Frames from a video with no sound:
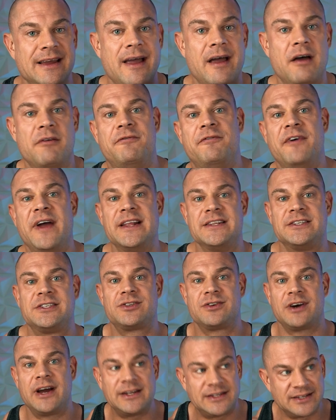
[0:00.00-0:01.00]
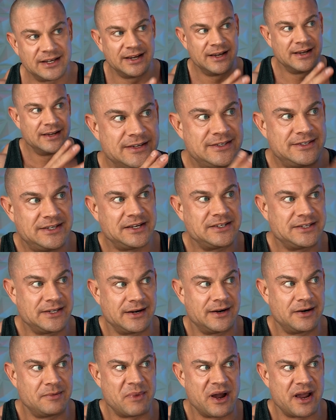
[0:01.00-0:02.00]
events, right?
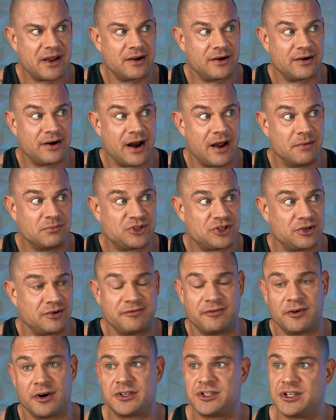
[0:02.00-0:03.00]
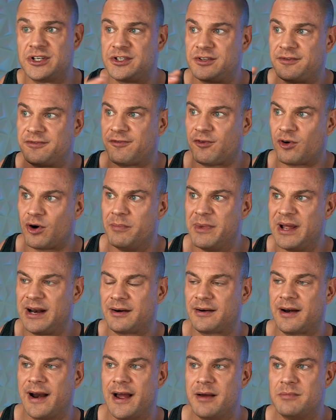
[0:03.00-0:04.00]
600 micrograms versus 4
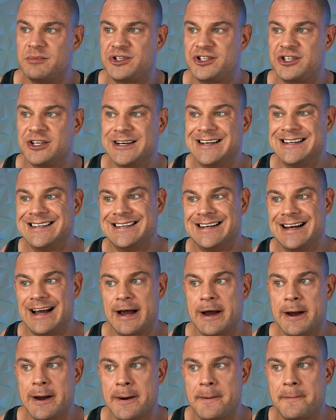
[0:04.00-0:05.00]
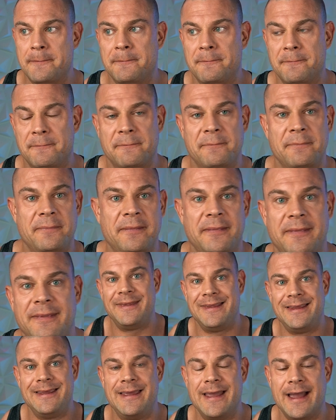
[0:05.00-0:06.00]
milligrams.
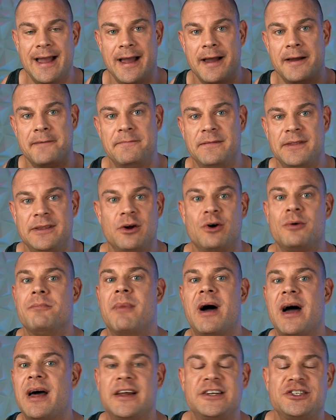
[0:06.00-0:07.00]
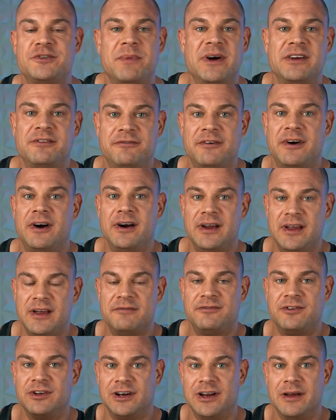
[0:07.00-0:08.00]
Yeah, your mileage might vary
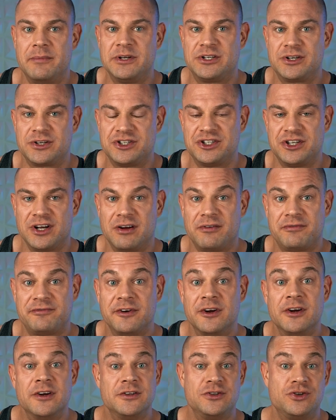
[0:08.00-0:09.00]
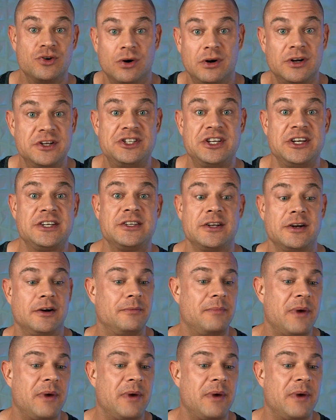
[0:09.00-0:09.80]
if you limit yourself to only 600